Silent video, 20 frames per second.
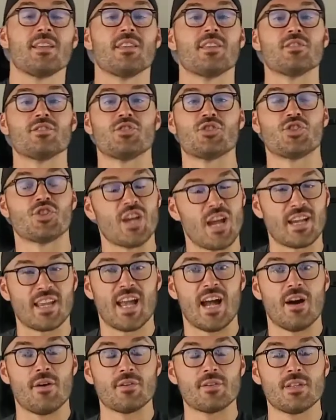and then check
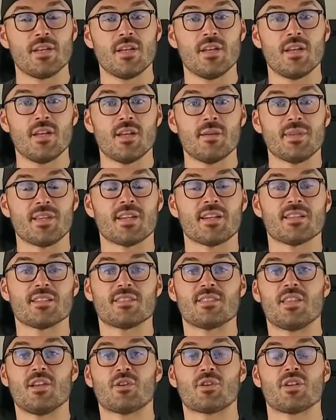out
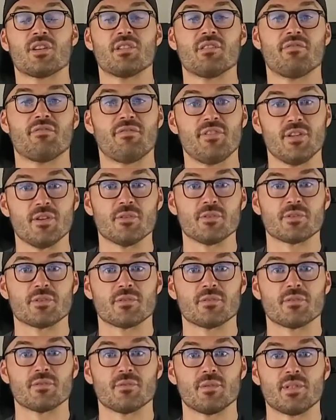because they're confused.
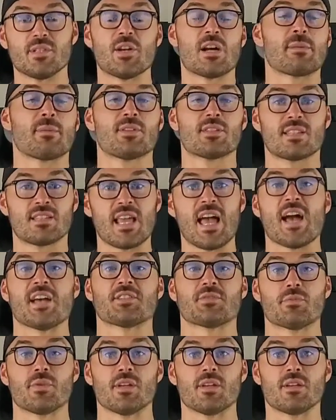We talked about this
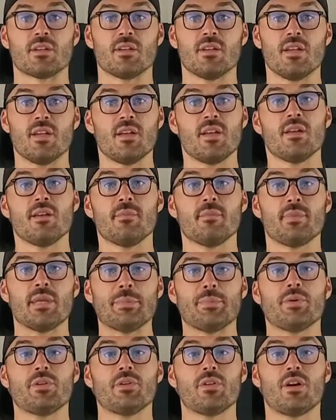last week.
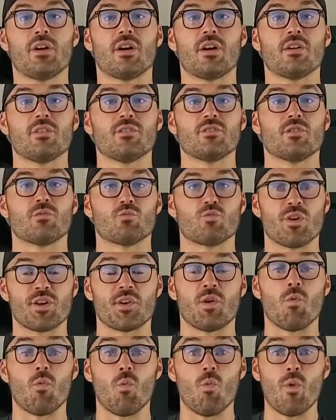People run
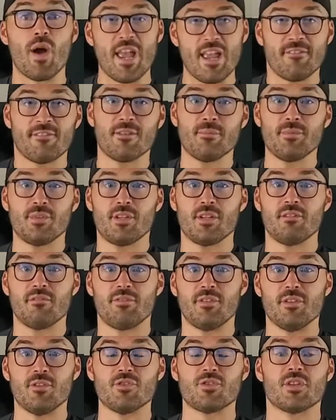away from
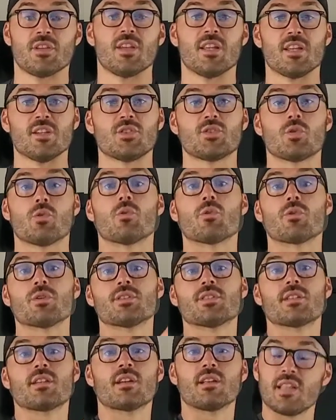confusion and
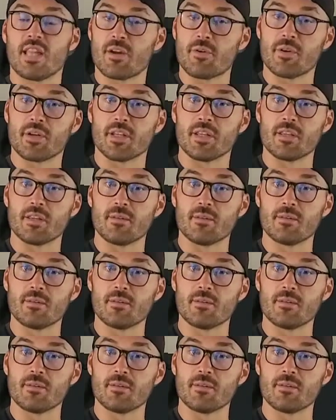towards clarity,